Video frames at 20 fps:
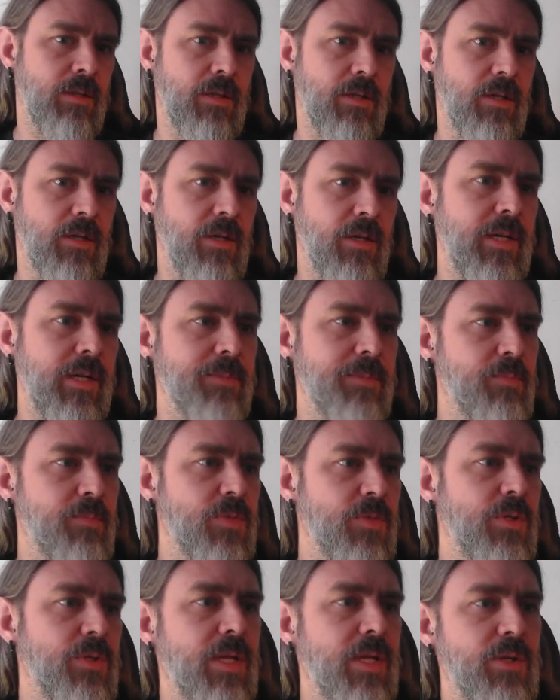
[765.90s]
All right,
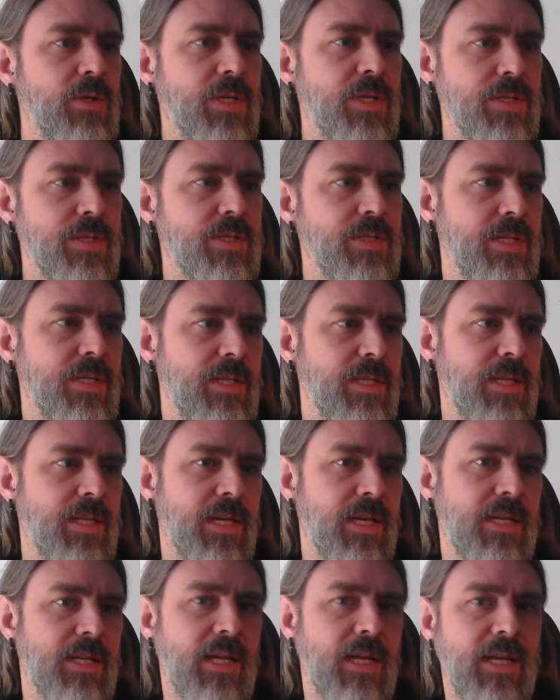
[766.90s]
so now you can see
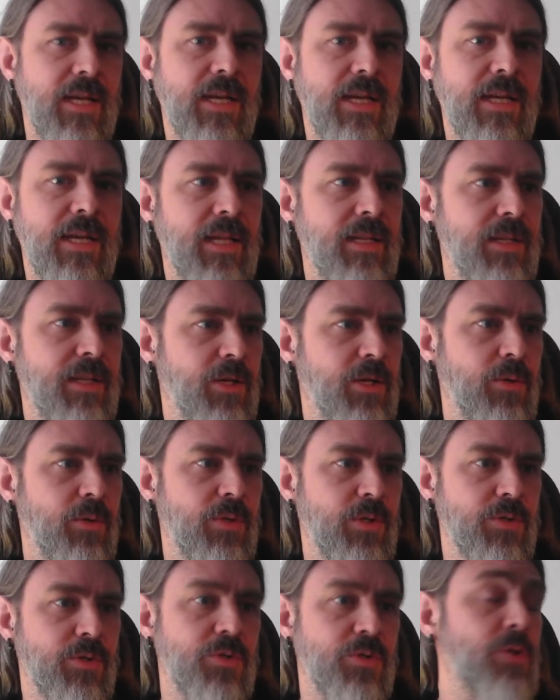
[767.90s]
that
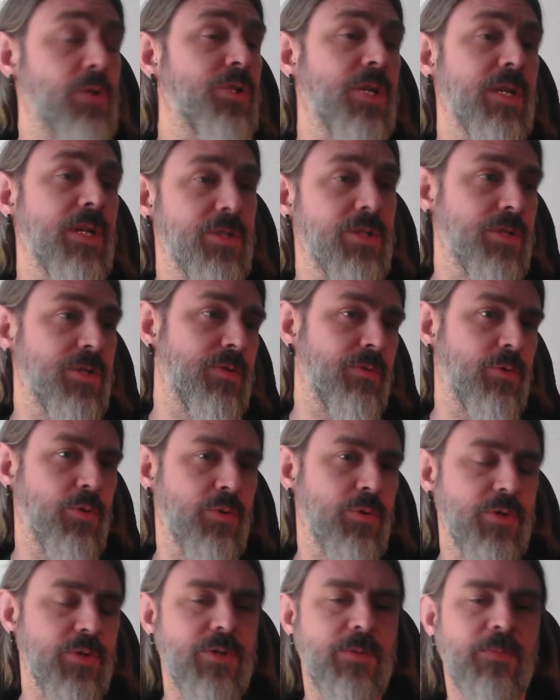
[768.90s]
there's no changes, of
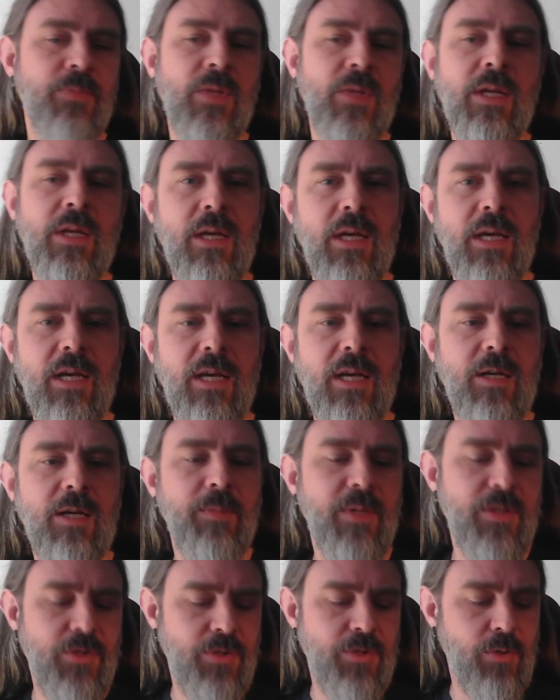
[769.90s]
course.
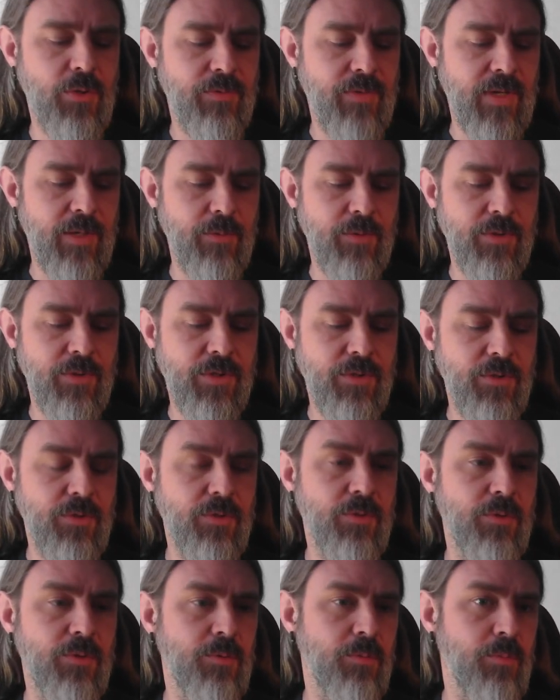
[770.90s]
And so if I were
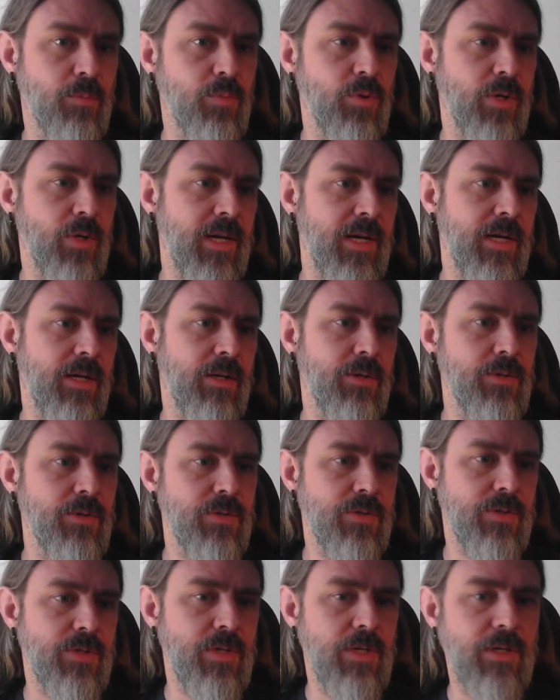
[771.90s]
to
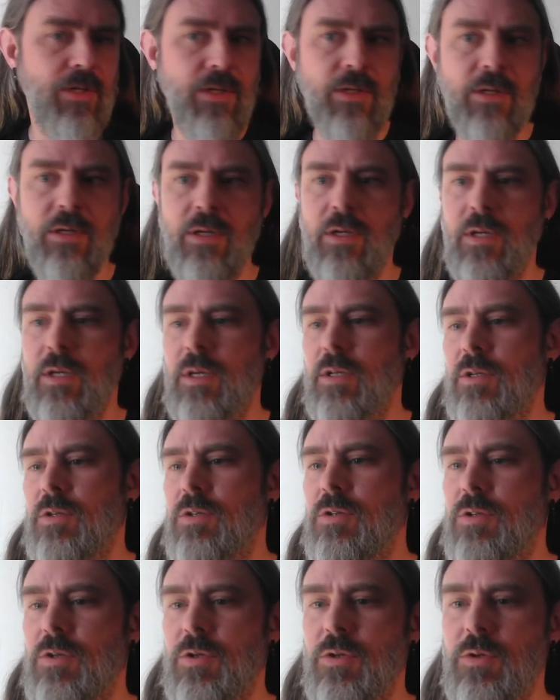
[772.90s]
browse
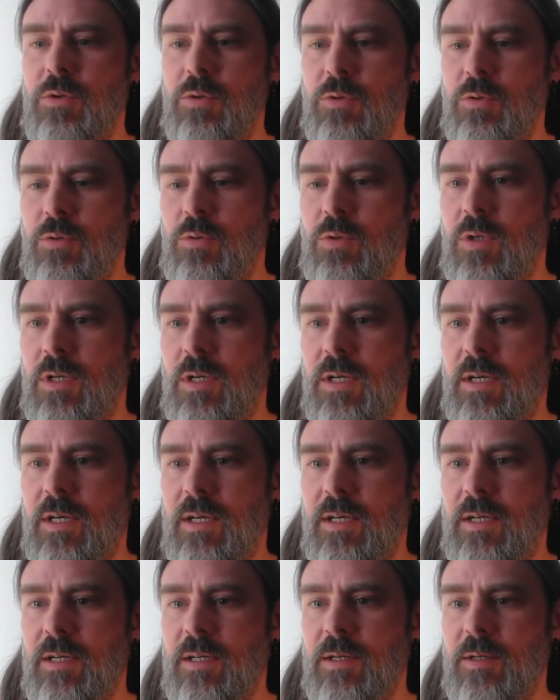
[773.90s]
to
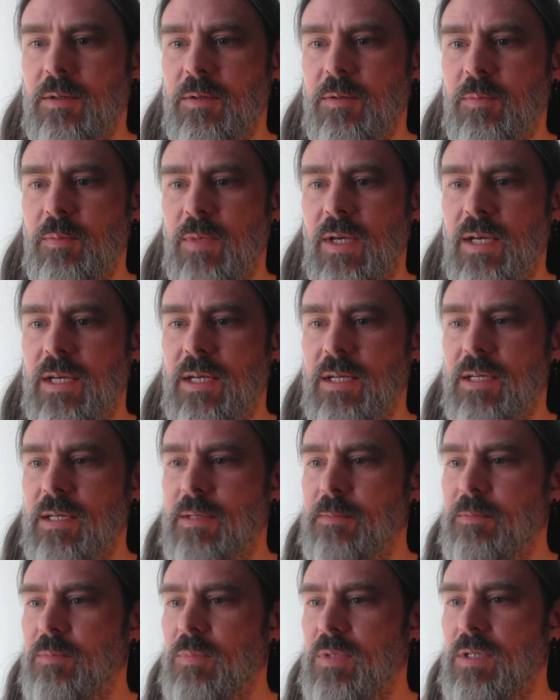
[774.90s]
my
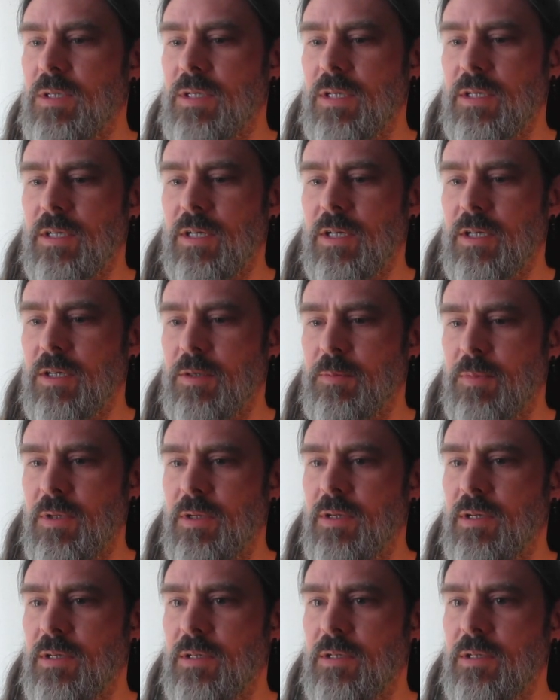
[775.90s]
GitHub,
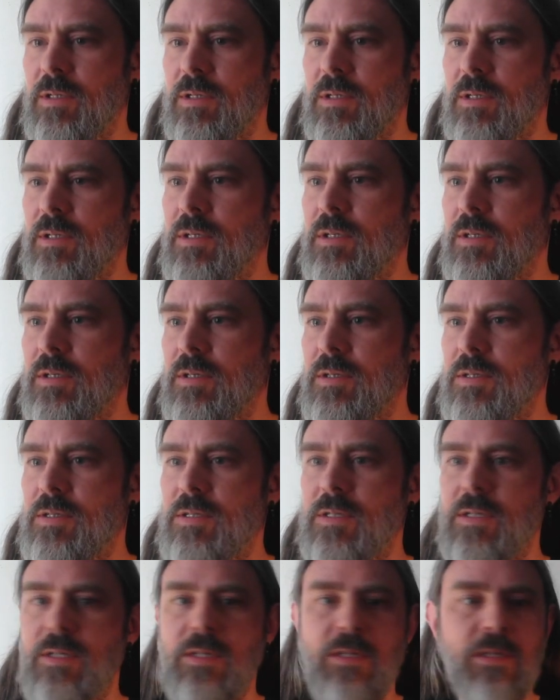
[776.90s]
let's
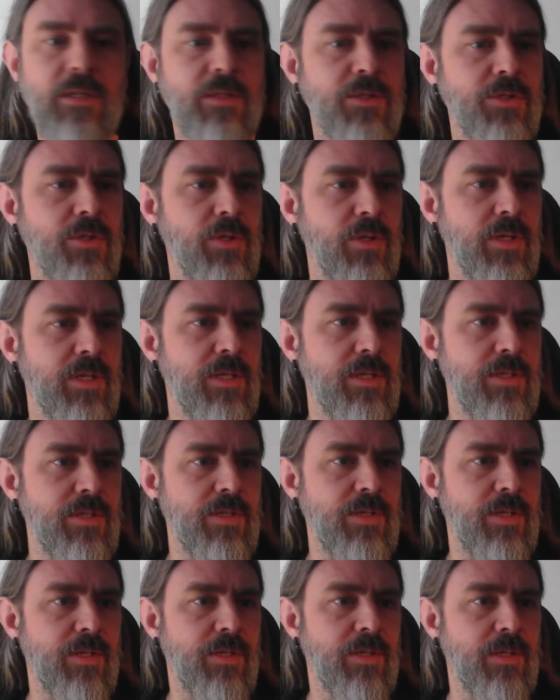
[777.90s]
see, I'll show you this.